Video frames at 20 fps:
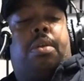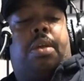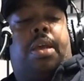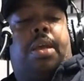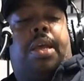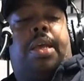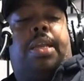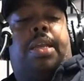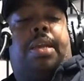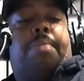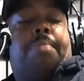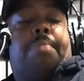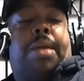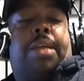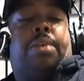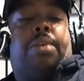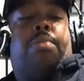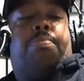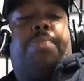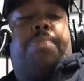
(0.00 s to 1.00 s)
I
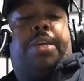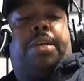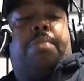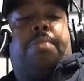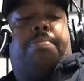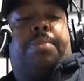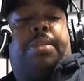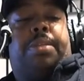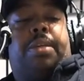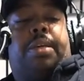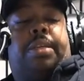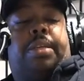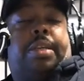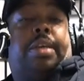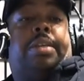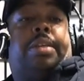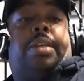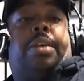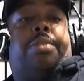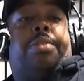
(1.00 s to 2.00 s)
might go pick up
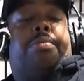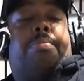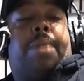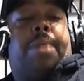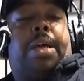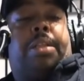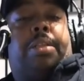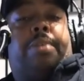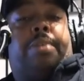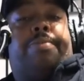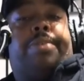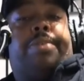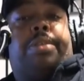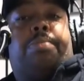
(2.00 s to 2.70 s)
another bottle of it.